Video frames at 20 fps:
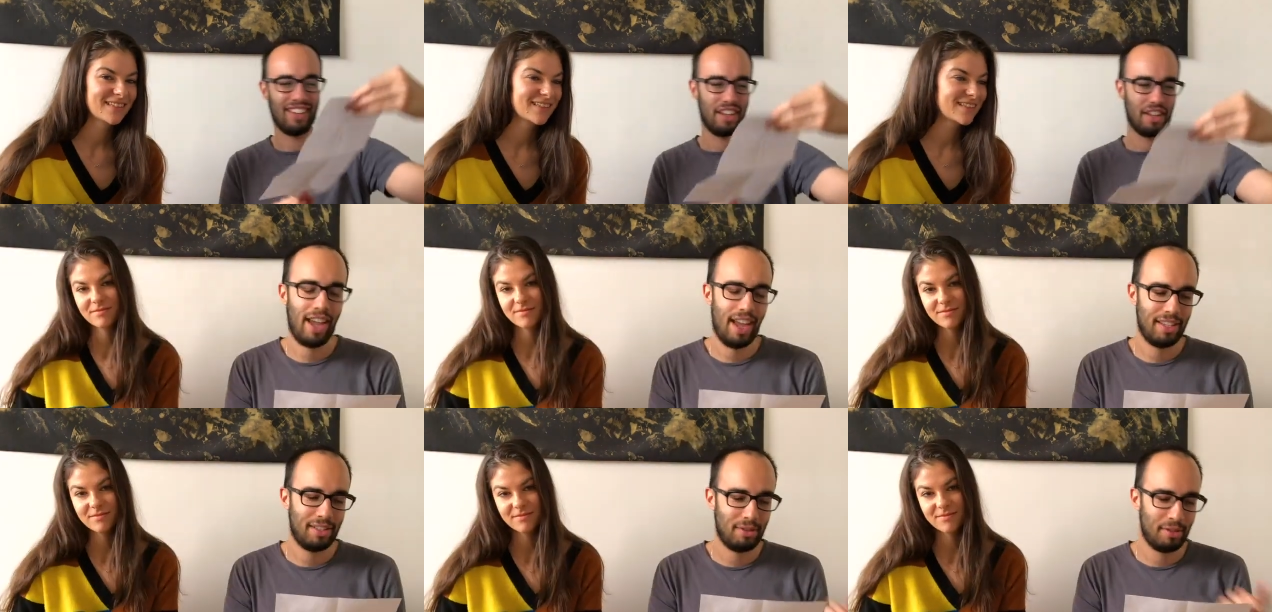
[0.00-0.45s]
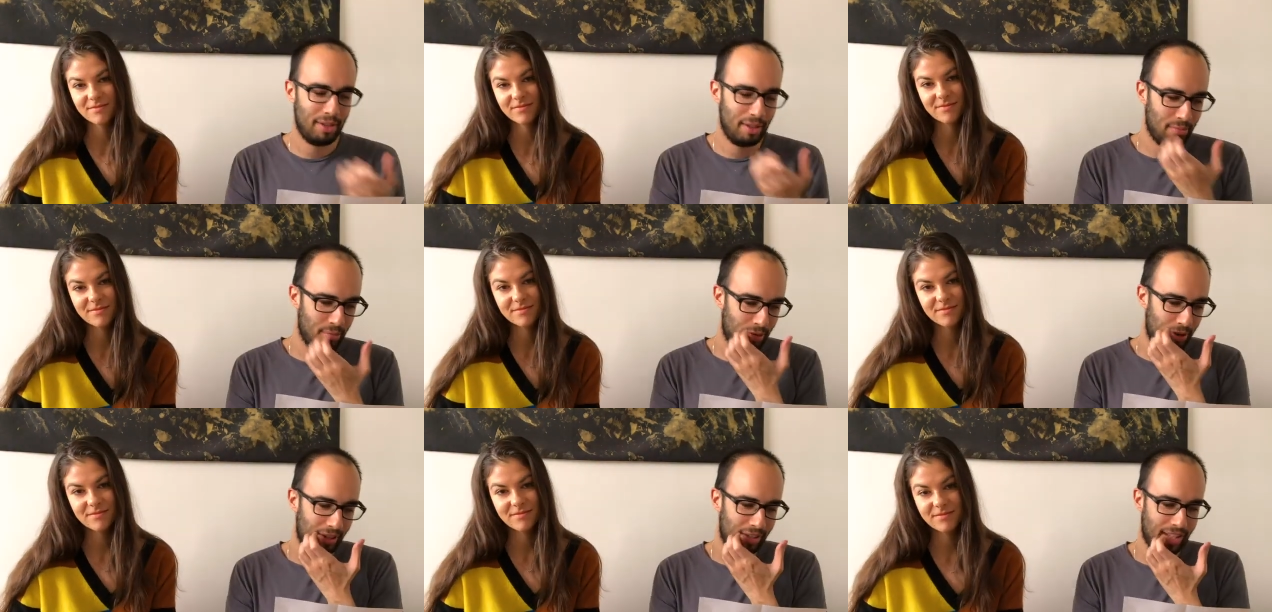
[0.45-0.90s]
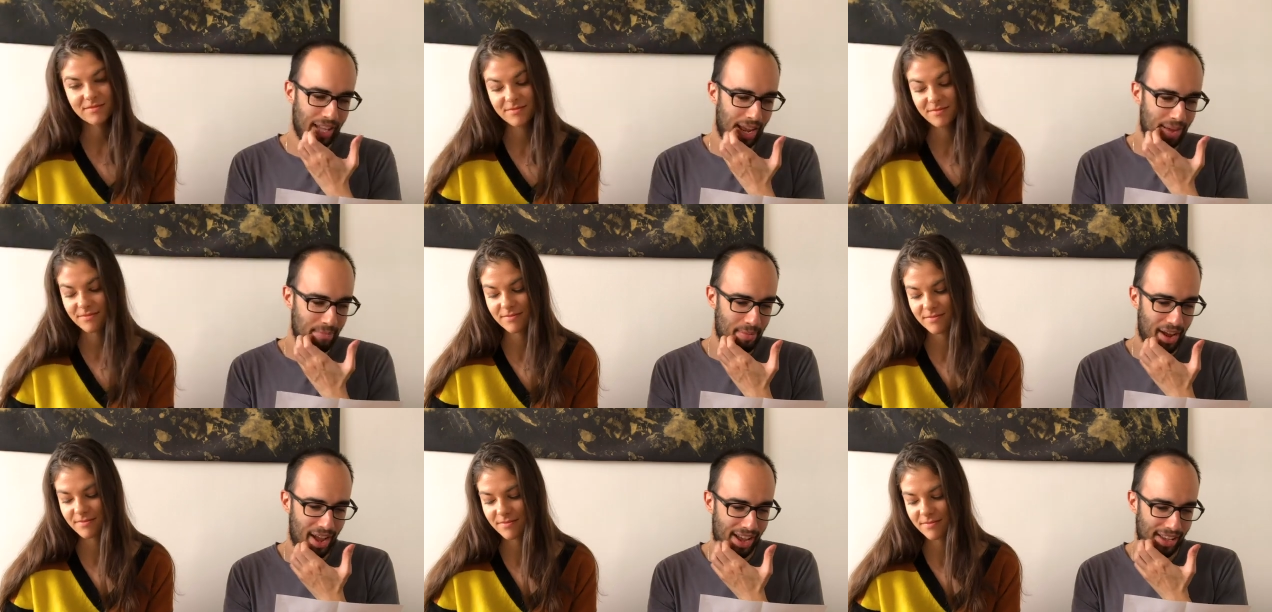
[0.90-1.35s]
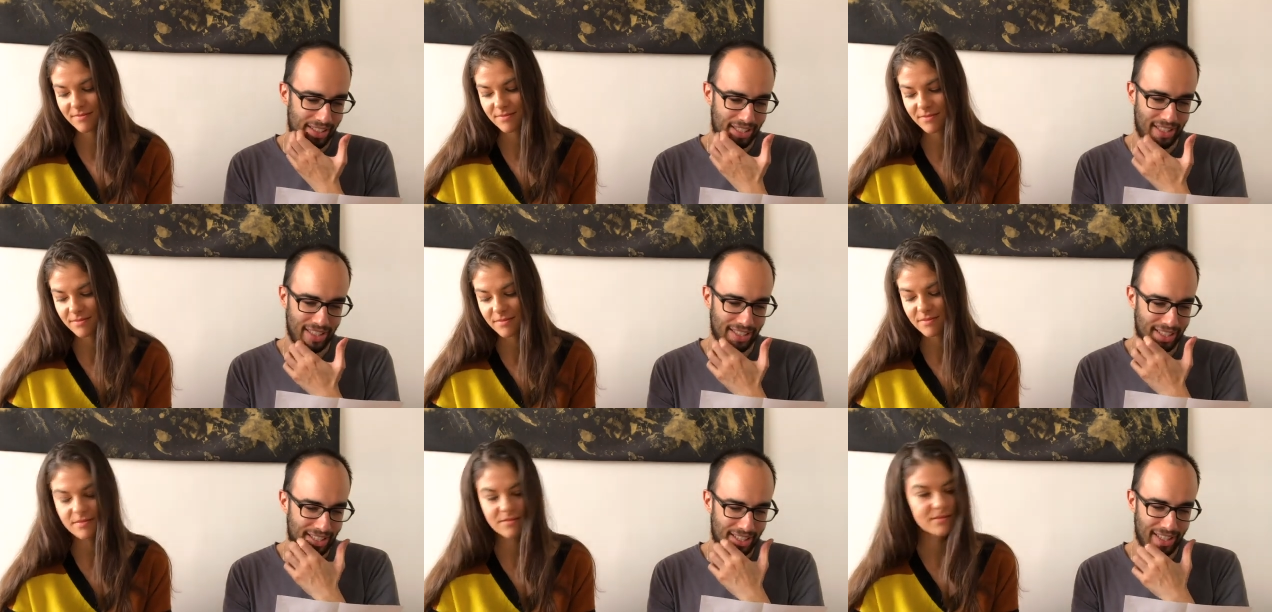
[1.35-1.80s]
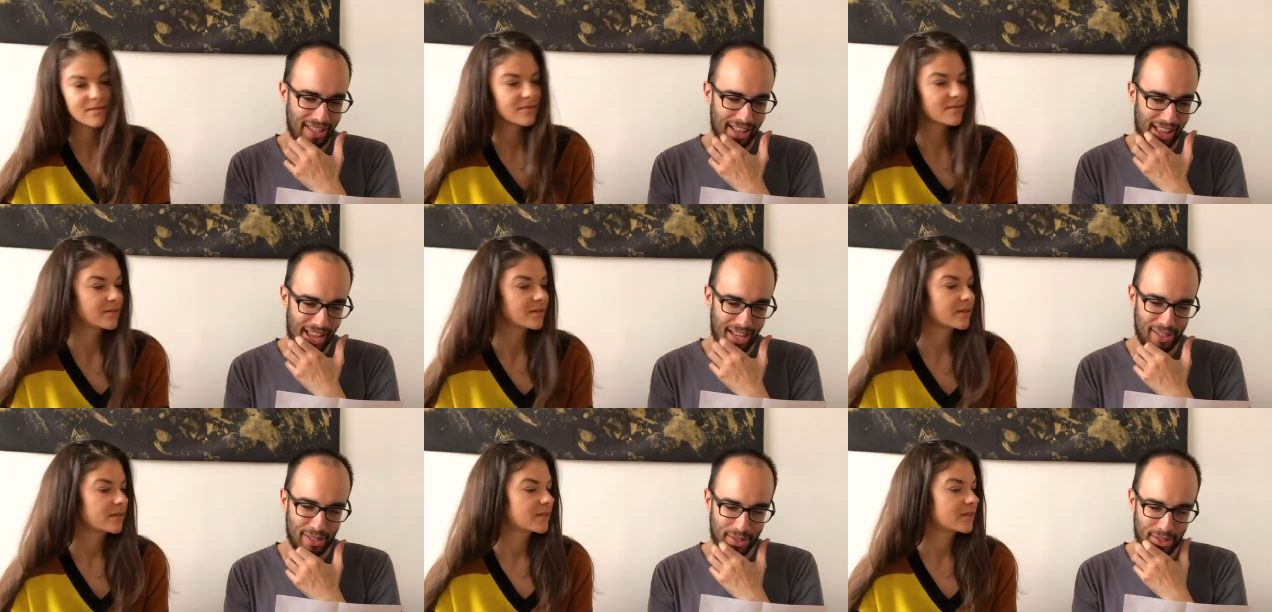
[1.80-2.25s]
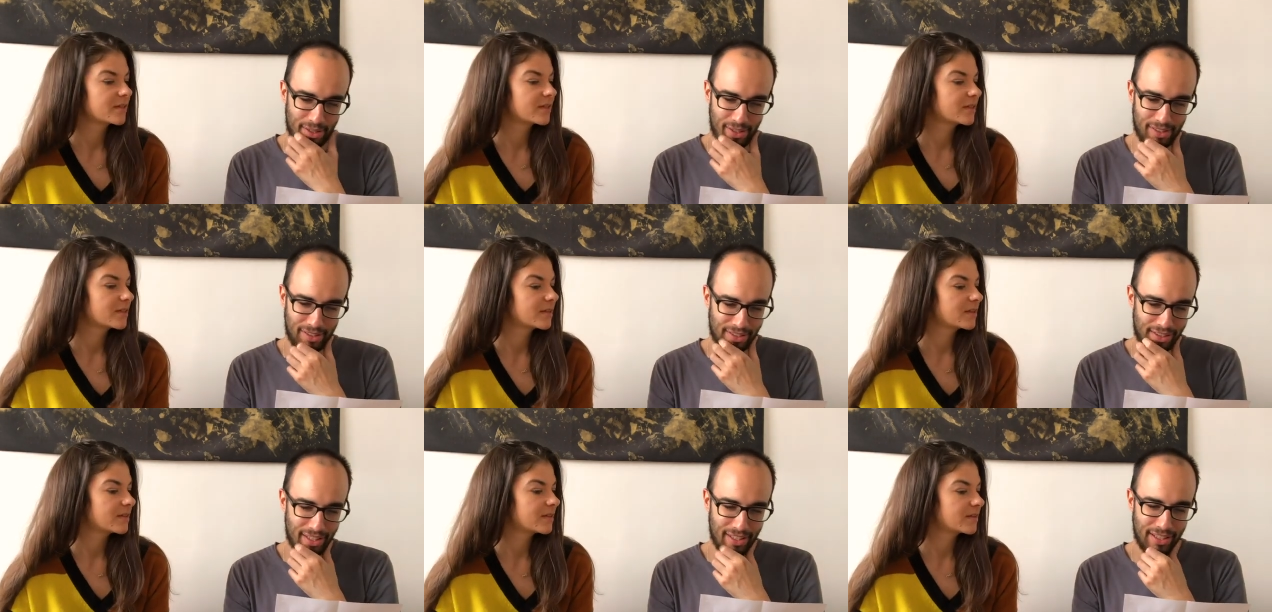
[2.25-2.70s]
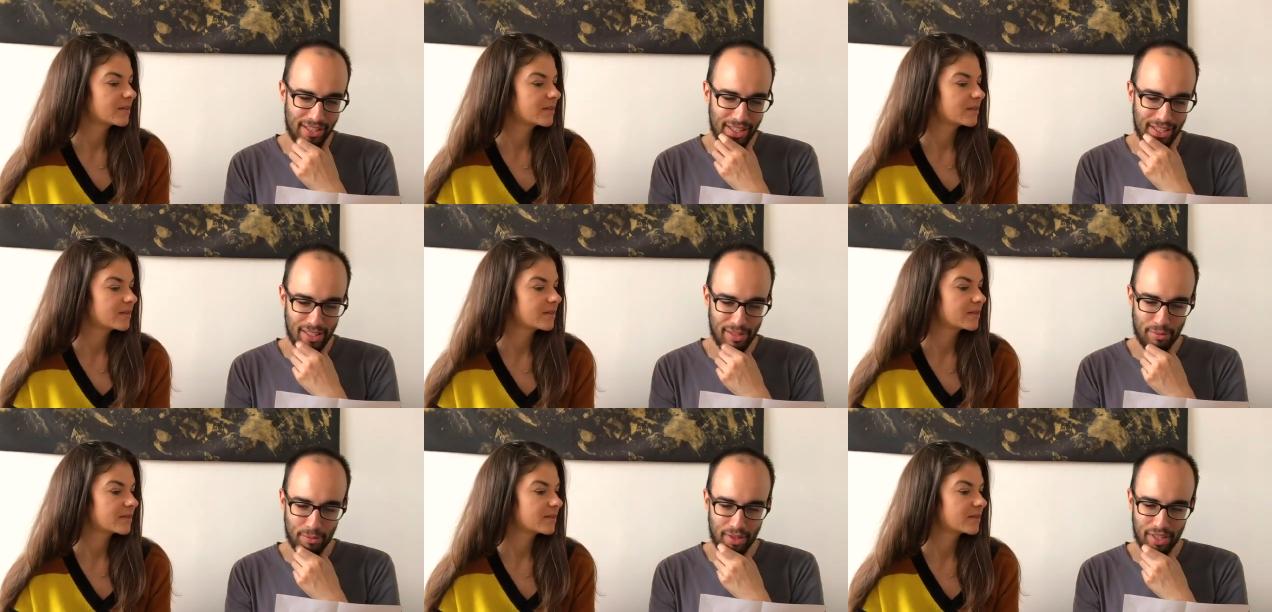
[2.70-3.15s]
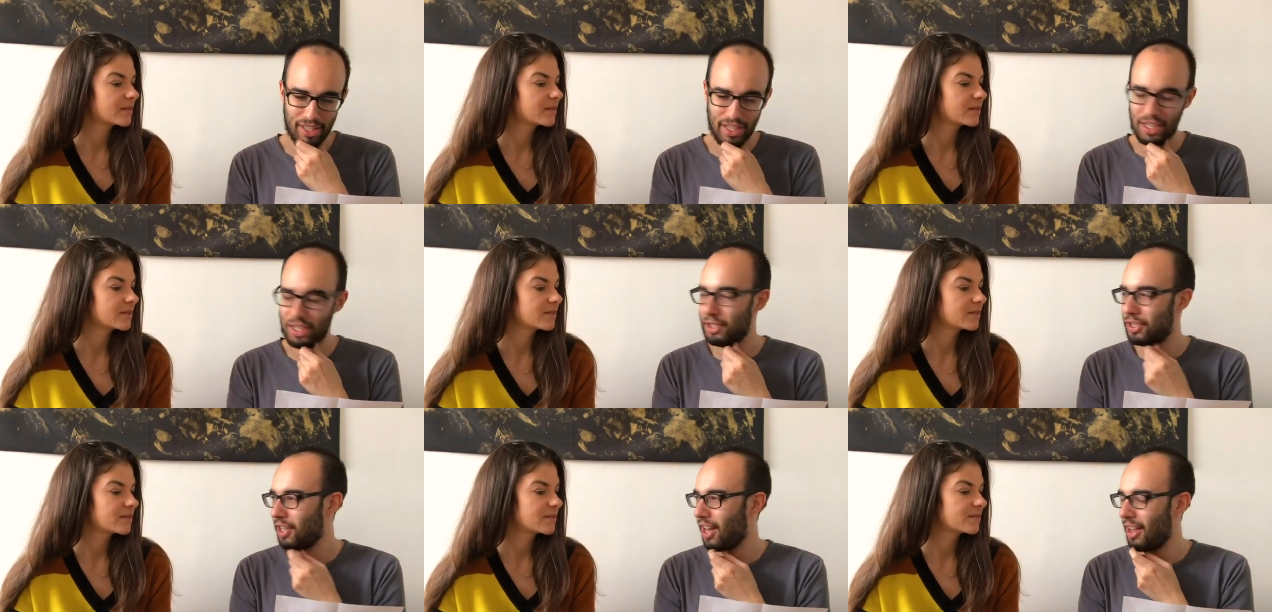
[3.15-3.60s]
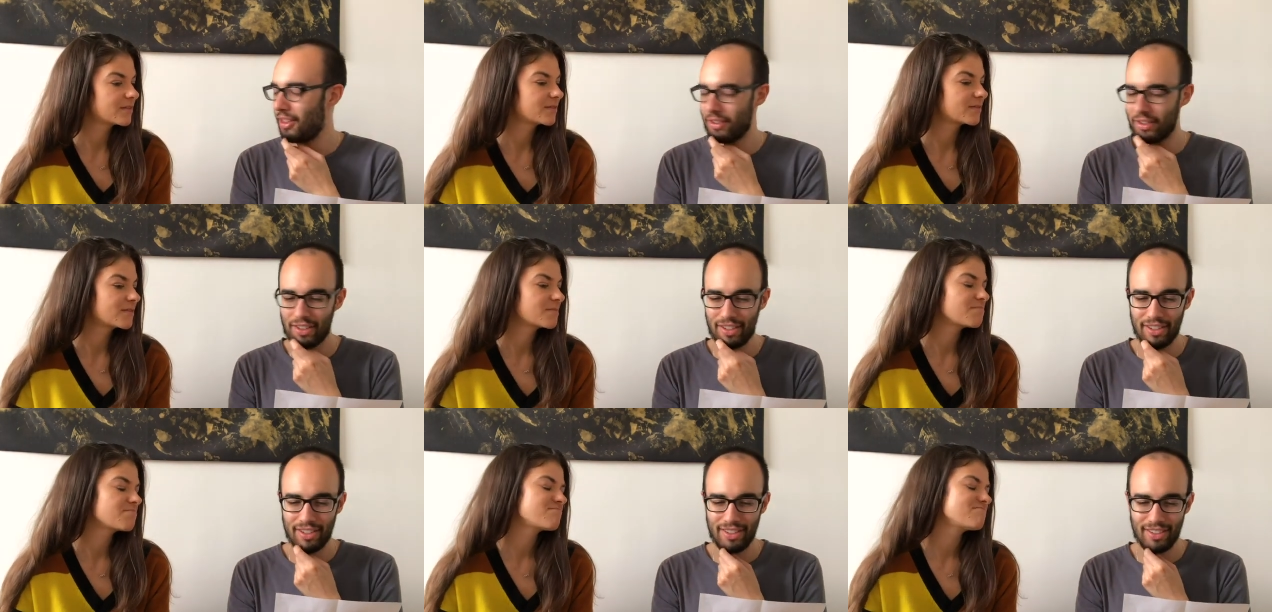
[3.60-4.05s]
Speaker 1: Okay, so the more time passes, the least we see each other.